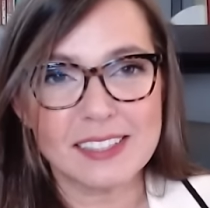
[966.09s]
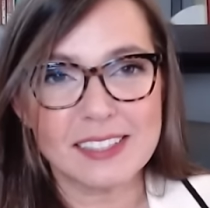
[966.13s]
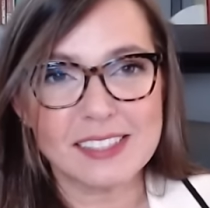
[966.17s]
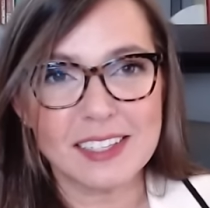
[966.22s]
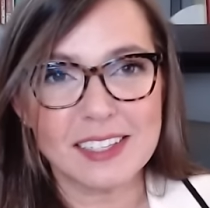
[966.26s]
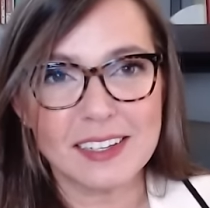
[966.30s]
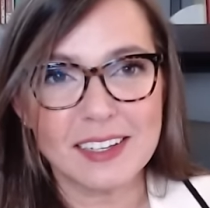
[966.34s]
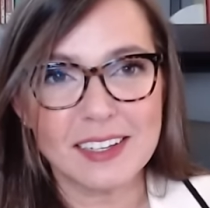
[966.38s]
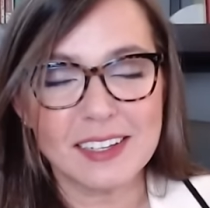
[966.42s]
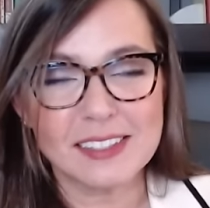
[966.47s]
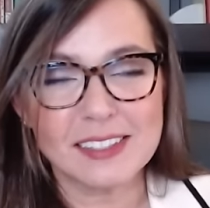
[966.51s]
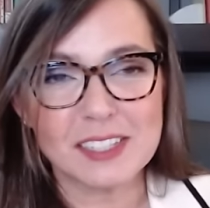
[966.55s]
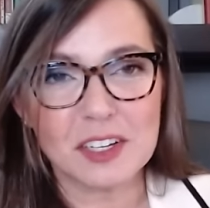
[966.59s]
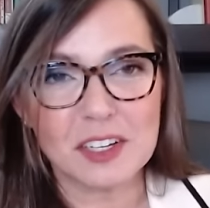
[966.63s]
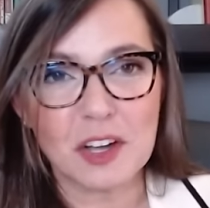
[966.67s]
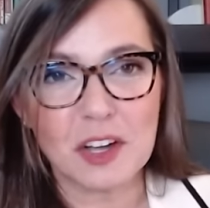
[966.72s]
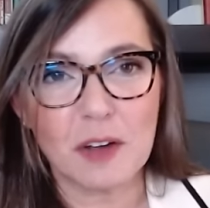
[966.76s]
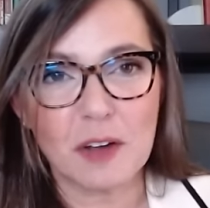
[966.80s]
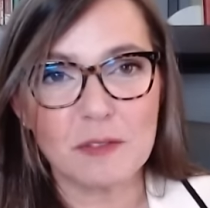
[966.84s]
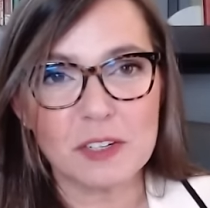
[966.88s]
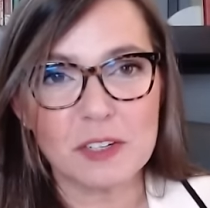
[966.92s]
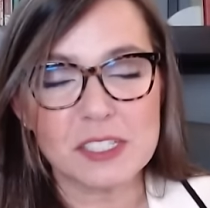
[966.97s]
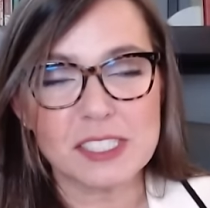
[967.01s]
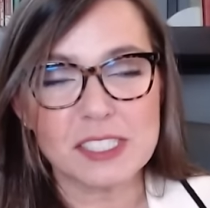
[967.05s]
as a as a
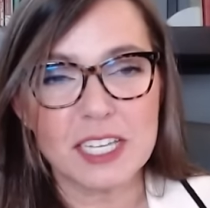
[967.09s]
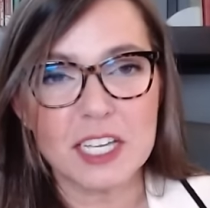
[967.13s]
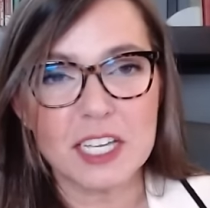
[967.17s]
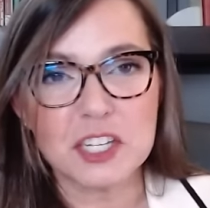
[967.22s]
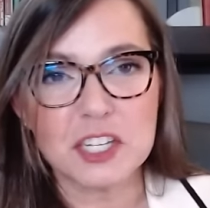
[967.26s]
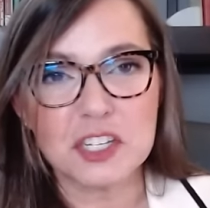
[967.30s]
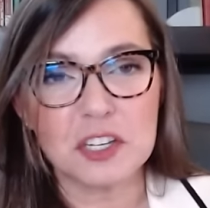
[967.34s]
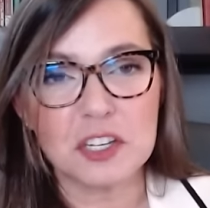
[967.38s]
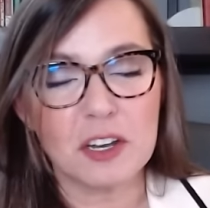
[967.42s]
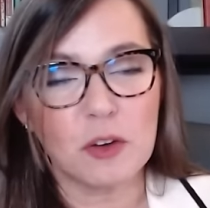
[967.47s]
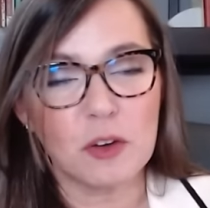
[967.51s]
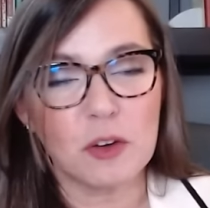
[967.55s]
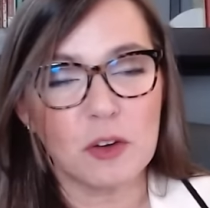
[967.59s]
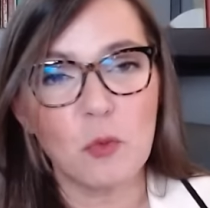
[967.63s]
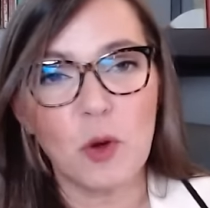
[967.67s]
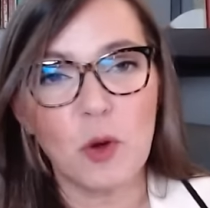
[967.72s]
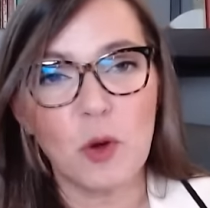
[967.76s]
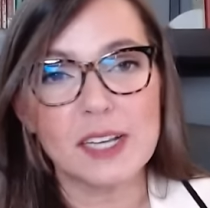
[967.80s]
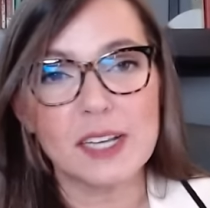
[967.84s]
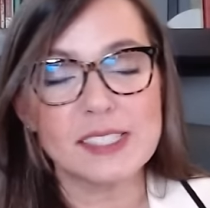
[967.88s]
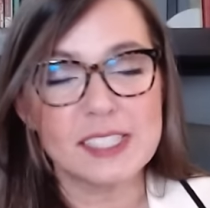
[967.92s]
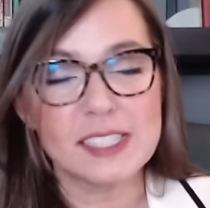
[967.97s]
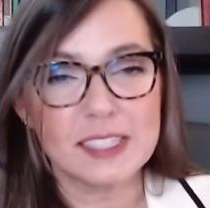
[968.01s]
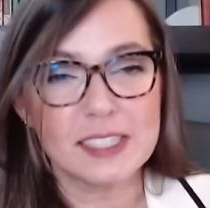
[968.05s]
conversation you know,
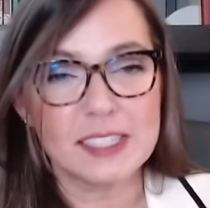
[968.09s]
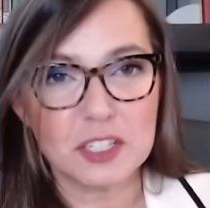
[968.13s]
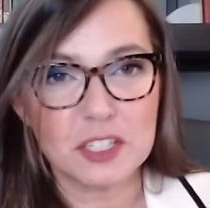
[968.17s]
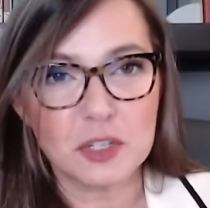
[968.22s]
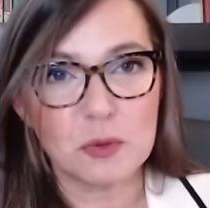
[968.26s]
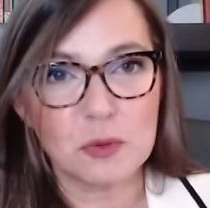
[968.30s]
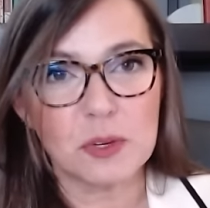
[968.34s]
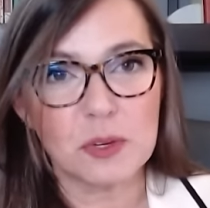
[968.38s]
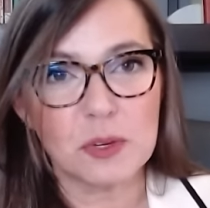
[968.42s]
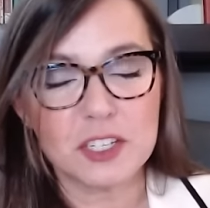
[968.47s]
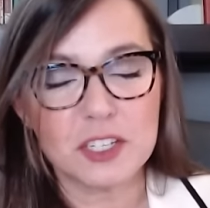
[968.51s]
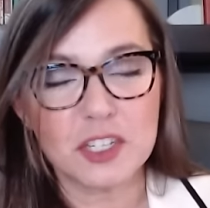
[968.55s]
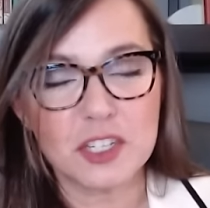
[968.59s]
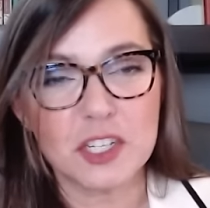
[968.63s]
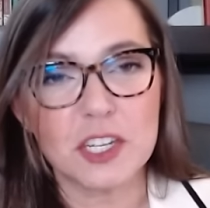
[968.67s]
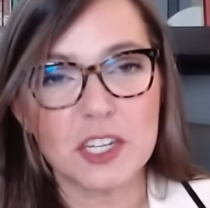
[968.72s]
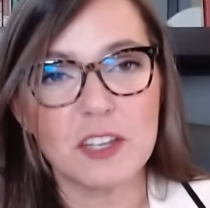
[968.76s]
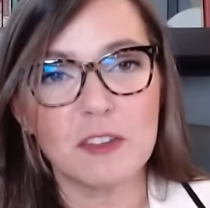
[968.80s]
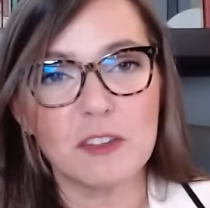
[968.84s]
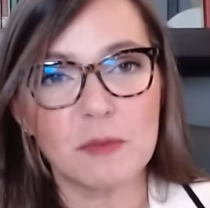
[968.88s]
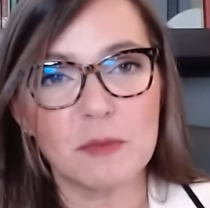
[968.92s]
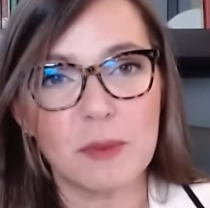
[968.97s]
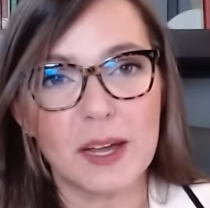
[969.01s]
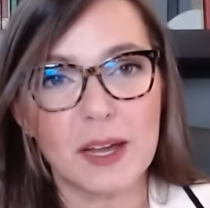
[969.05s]
what is it that you want to
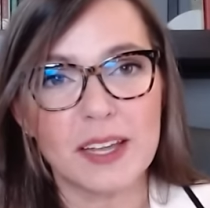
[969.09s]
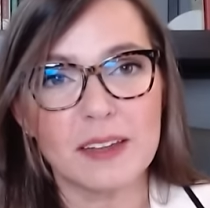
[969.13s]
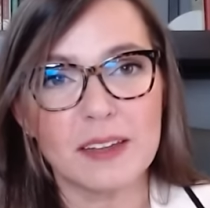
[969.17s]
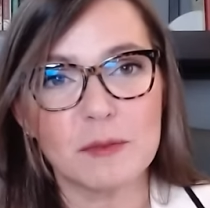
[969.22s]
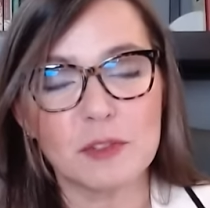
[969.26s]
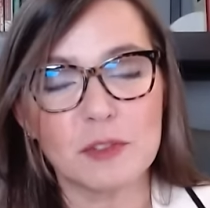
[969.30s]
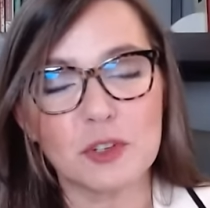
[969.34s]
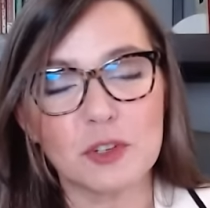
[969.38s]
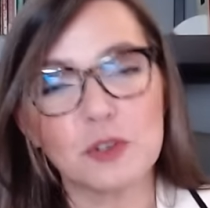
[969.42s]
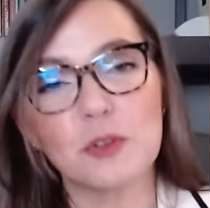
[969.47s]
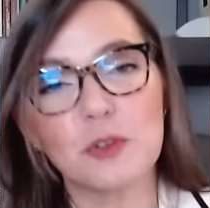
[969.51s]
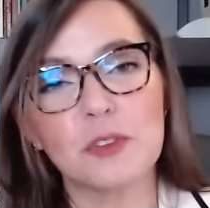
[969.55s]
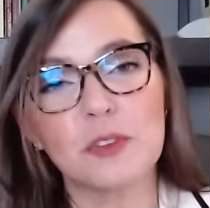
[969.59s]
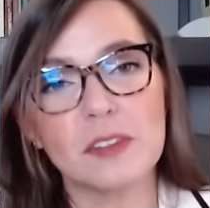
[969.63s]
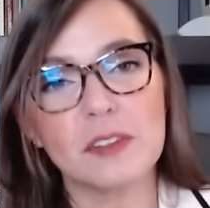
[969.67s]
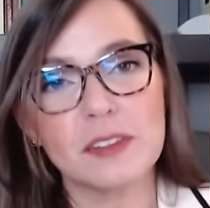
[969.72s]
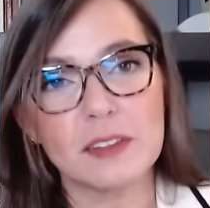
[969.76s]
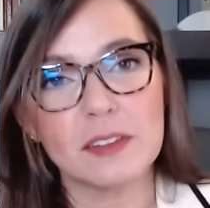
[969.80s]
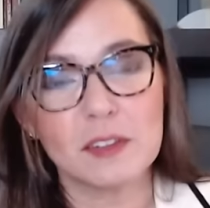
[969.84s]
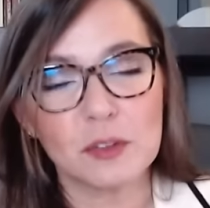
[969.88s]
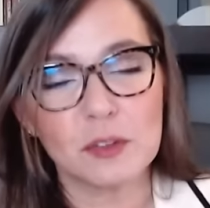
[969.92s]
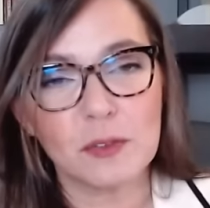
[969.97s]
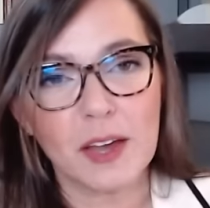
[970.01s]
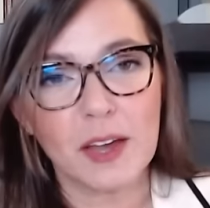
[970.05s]
achieve by
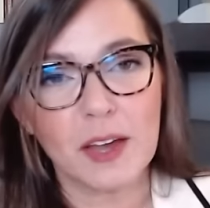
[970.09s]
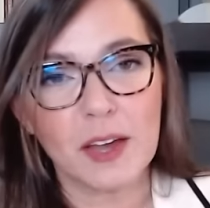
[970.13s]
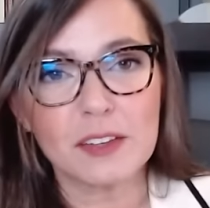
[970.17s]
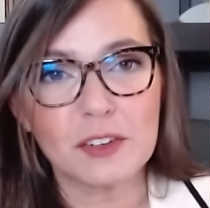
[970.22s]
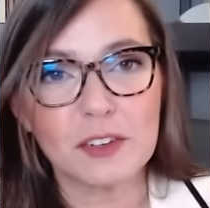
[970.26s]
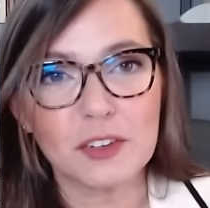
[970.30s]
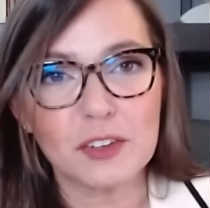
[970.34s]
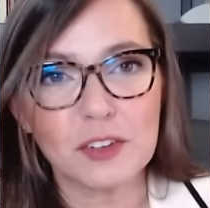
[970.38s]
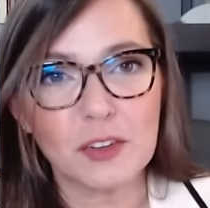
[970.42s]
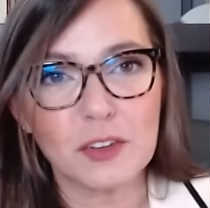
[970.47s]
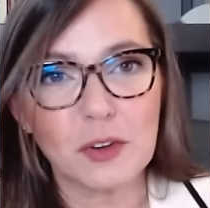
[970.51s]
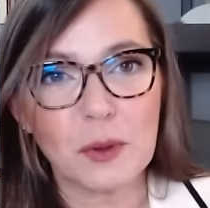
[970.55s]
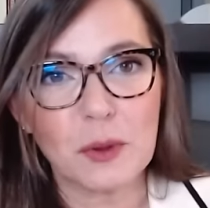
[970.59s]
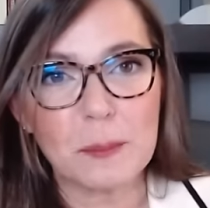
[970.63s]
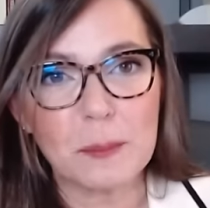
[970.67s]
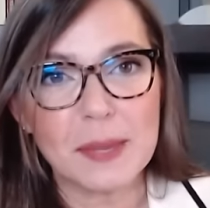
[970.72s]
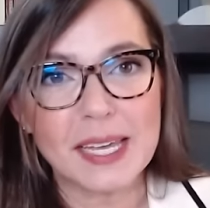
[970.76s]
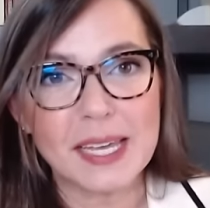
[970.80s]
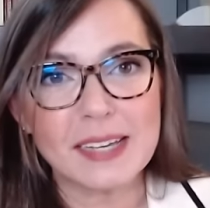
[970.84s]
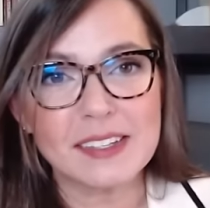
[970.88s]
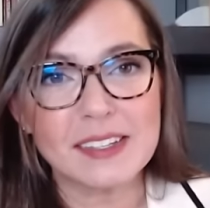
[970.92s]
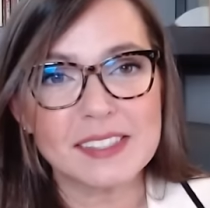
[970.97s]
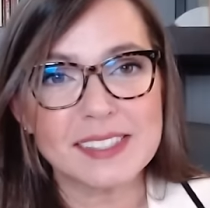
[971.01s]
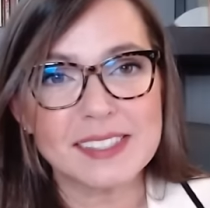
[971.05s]
introducing this factor to your
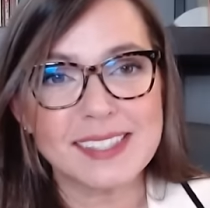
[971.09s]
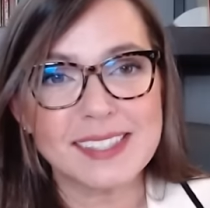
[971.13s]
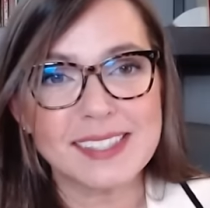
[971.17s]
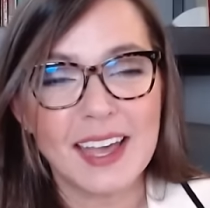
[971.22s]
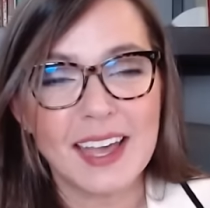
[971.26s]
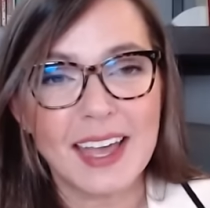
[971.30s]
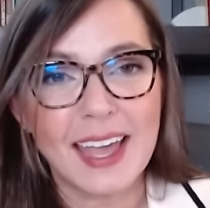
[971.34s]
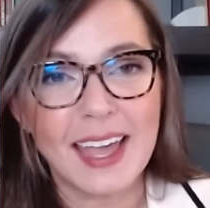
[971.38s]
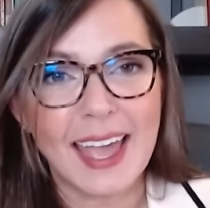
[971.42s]
mix